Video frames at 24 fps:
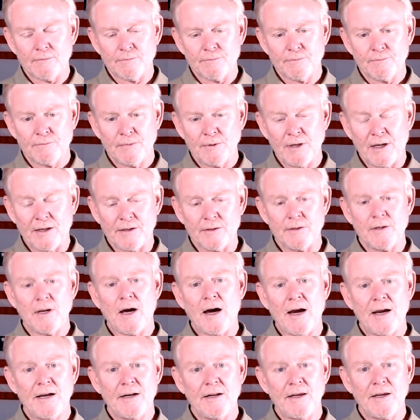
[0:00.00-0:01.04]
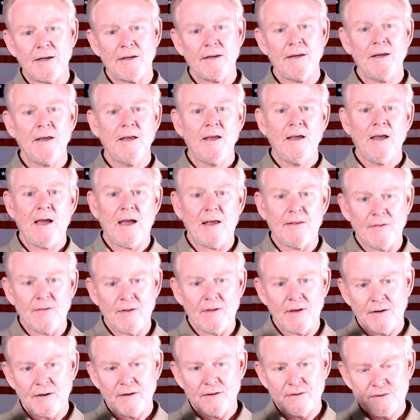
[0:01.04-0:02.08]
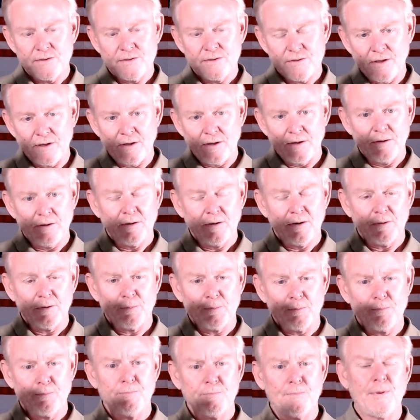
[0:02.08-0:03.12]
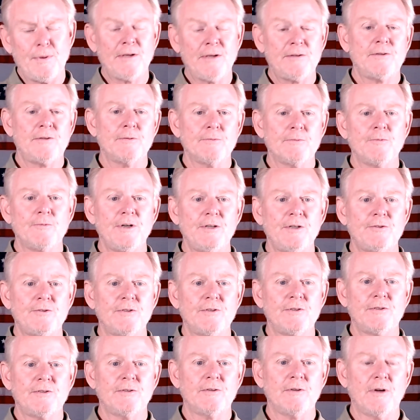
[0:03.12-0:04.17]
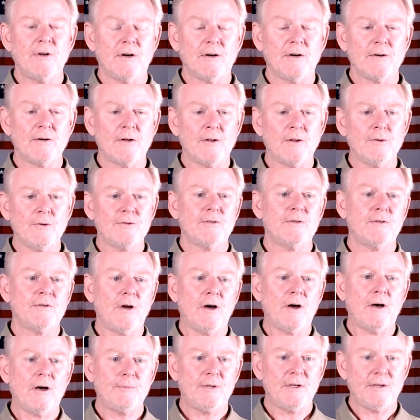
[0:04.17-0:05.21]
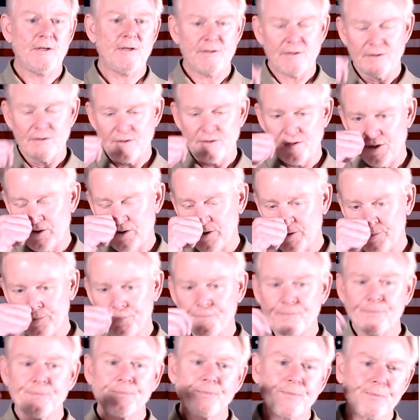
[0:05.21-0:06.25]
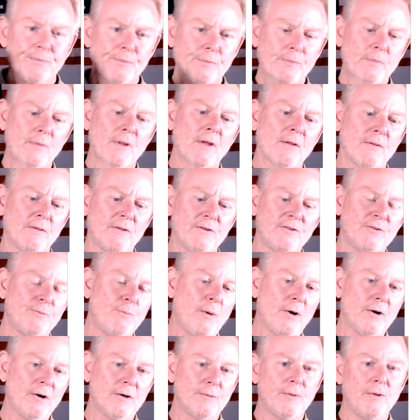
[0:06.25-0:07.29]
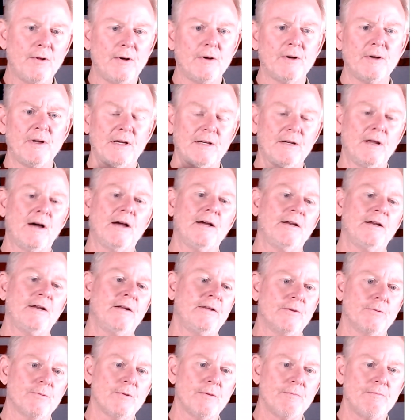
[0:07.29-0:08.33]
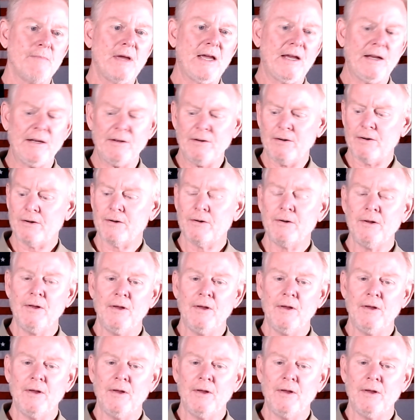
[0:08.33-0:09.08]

igniting, and then as the piston reaches close to top dead center, the spark plug igniting the remainder